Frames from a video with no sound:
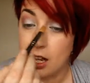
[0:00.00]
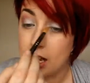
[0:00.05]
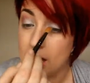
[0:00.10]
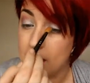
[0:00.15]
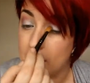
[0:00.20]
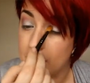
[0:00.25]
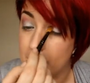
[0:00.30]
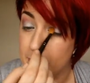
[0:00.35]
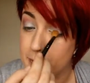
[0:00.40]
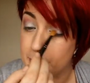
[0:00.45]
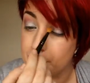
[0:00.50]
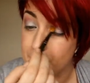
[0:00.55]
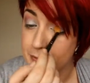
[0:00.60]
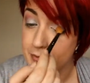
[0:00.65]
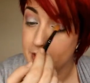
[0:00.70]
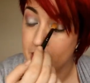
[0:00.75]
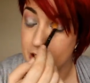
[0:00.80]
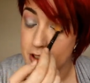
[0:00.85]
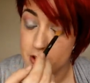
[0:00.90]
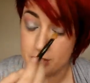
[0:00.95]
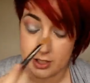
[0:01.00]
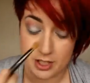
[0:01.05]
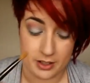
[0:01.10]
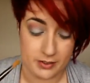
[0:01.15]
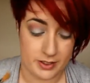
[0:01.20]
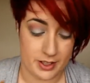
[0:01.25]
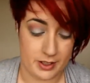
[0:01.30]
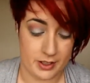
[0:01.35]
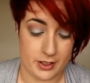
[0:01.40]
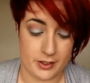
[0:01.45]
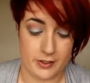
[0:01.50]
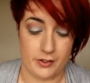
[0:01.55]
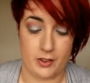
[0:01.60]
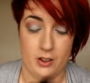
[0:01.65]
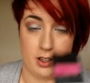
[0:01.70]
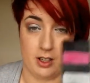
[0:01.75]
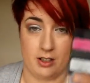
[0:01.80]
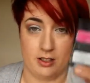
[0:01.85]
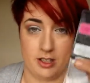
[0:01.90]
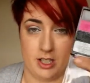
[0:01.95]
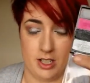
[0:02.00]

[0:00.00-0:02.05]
it does have serious fallout.